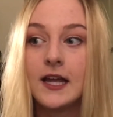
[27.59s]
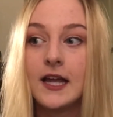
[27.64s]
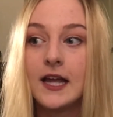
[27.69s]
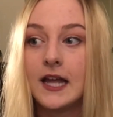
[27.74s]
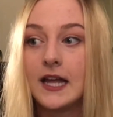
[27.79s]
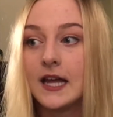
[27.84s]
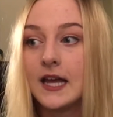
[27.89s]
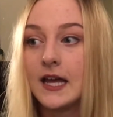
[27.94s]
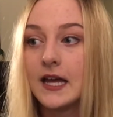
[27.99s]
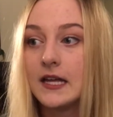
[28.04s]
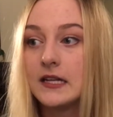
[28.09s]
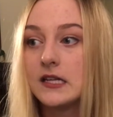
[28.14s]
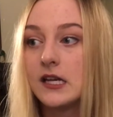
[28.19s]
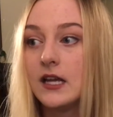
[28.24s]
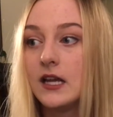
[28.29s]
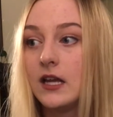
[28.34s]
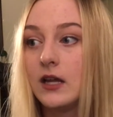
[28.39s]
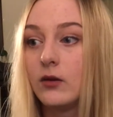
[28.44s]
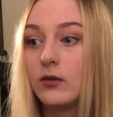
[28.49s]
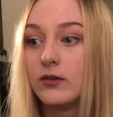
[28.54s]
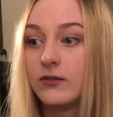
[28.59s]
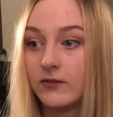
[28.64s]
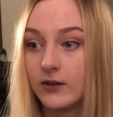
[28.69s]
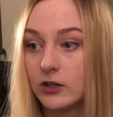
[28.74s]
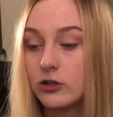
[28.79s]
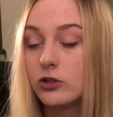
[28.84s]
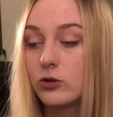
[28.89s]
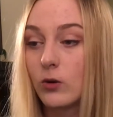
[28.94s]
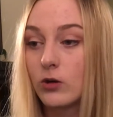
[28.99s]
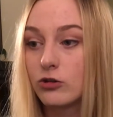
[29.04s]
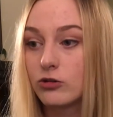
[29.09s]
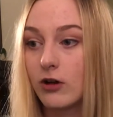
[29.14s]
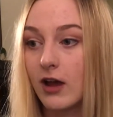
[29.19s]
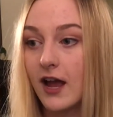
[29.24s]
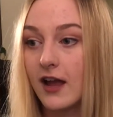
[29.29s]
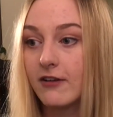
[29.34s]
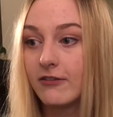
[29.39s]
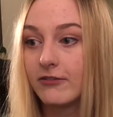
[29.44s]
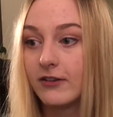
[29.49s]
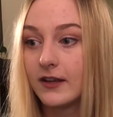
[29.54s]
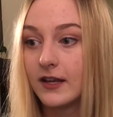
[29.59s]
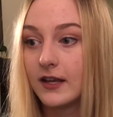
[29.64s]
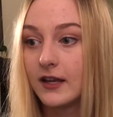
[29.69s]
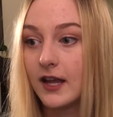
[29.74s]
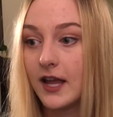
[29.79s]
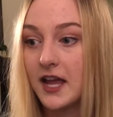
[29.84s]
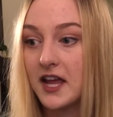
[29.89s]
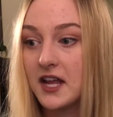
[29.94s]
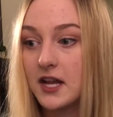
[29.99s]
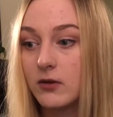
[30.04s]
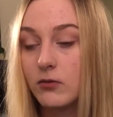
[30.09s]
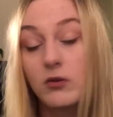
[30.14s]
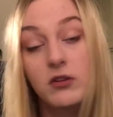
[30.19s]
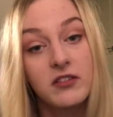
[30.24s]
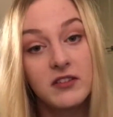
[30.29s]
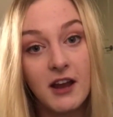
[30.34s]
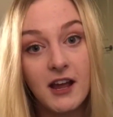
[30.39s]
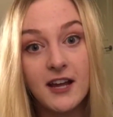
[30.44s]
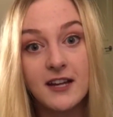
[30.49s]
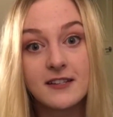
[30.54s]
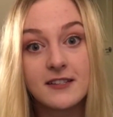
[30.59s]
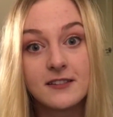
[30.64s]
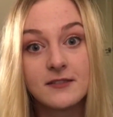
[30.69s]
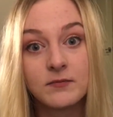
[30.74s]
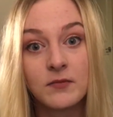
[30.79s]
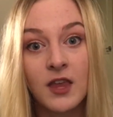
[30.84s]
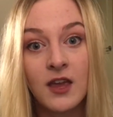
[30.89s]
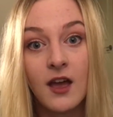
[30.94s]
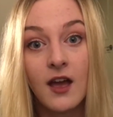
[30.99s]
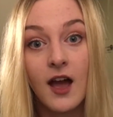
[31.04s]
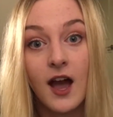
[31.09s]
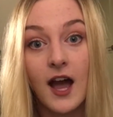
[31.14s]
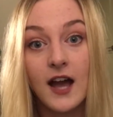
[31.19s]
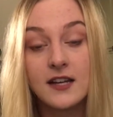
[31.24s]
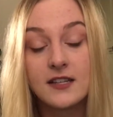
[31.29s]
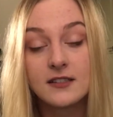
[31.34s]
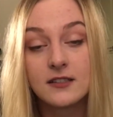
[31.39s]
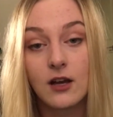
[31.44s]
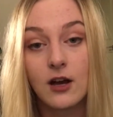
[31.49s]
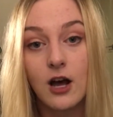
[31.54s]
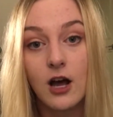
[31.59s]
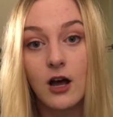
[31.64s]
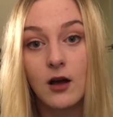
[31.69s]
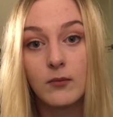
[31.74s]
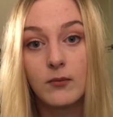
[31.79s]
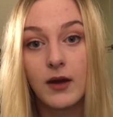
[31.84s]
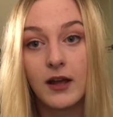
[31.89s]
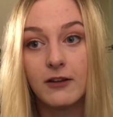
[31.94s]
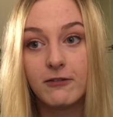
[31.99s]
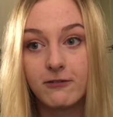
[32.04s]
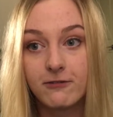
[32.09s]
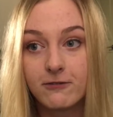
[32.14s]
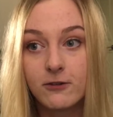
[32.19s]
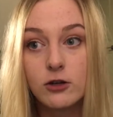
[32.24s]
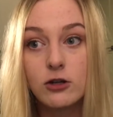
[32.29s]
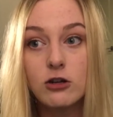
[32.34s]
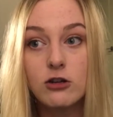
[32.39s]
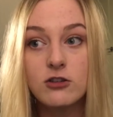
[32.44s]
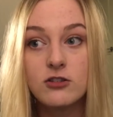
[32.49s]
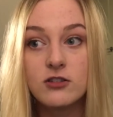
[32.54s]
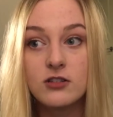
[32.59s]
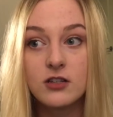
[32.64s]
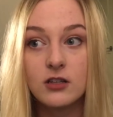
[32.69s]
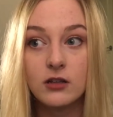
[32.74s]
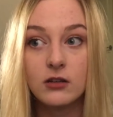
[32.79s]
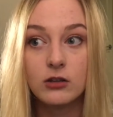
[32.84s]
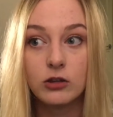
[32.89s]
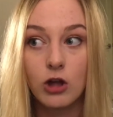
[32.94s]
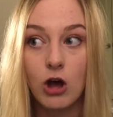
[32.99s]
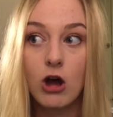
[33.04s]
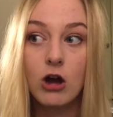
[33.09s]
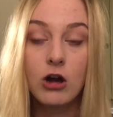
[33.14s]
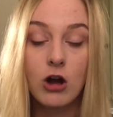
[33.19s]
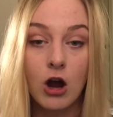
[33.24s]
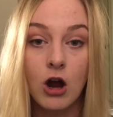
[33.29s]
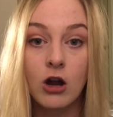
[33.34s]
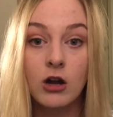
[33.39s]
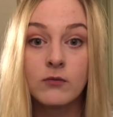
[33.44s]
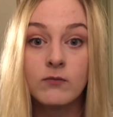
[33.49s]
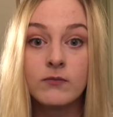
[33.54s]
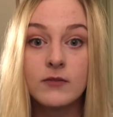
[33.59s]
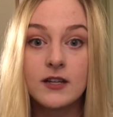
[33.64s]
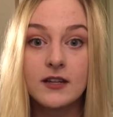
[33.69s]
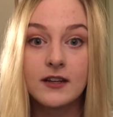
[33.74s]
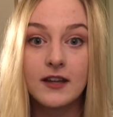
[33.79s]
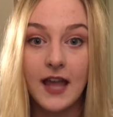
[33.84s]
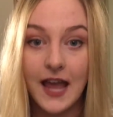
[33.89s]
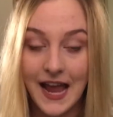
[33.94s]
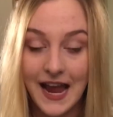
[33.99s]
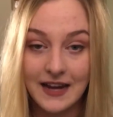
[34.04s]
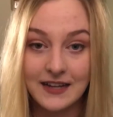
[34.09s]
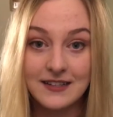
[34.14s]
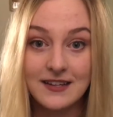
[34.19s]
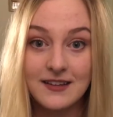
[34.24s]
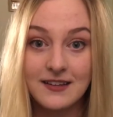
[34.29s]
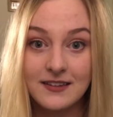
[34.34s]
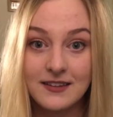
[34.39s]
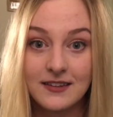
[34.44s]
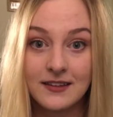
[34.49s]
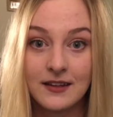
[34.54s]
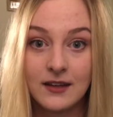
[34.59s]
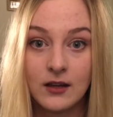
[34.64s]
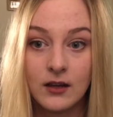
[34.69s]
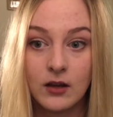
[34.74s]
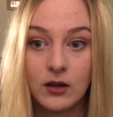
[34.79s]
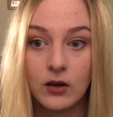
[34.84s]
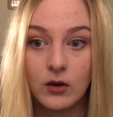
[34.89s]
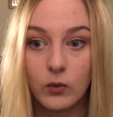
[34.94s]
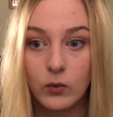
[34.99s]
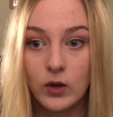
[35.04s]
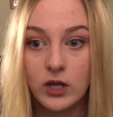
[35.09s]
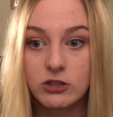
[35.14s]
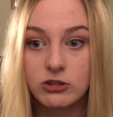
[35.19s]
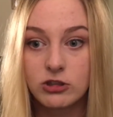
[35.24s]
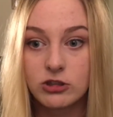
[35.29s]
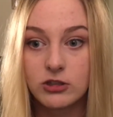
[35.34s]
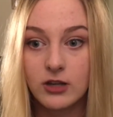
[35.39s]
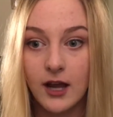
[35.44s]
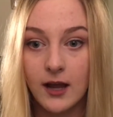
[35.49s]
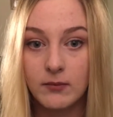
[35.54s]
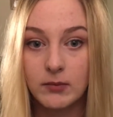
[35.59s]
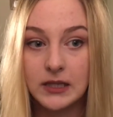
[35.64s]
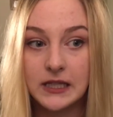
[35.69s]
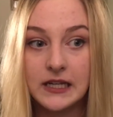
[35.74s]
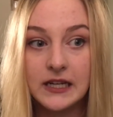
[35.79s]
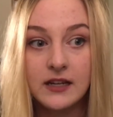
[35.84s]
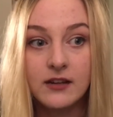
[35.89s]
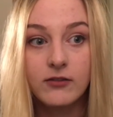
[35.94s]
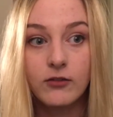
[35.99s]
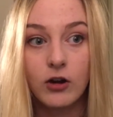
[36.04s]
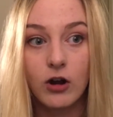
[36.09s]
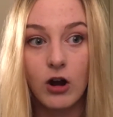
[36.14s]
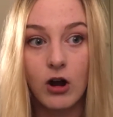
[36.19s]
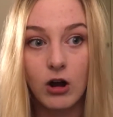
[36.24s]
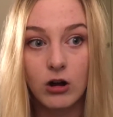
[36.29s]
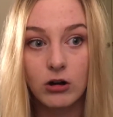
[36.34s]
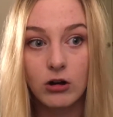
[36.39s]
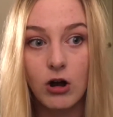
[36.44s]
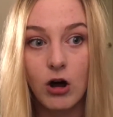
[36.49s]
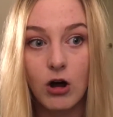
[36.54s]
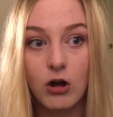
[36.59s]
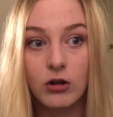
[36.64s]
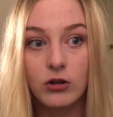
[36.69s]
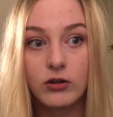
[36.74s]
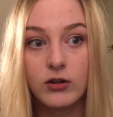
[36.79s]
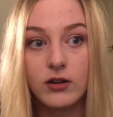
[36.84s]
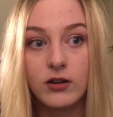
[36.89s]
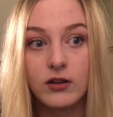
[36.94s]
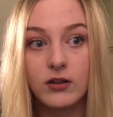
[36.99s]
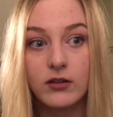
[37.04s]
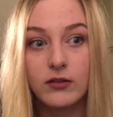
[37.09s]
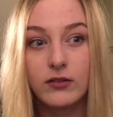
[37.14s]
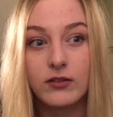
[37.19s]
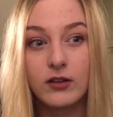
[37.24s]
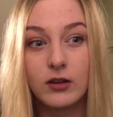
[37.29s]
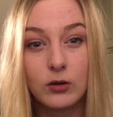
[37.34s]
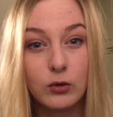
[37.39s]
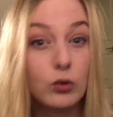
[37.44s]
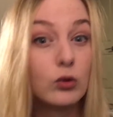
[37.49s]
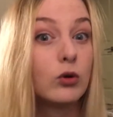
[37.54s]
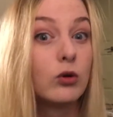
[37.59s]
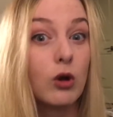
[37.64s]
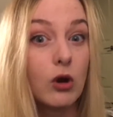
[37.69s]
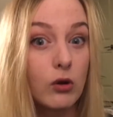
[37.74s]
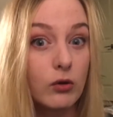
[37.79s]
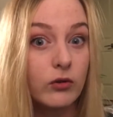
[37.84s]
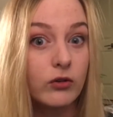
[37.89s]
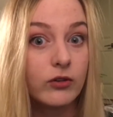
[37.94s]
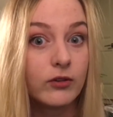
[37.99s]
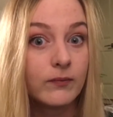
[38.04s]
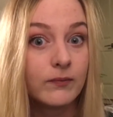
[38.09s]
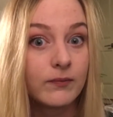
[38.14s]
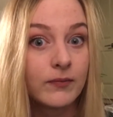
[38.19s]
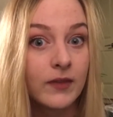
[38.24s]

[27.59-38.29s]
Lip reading: And it was a very short drive, and it was nice. I saw my first long-armed cactus, which I believe are called seguros.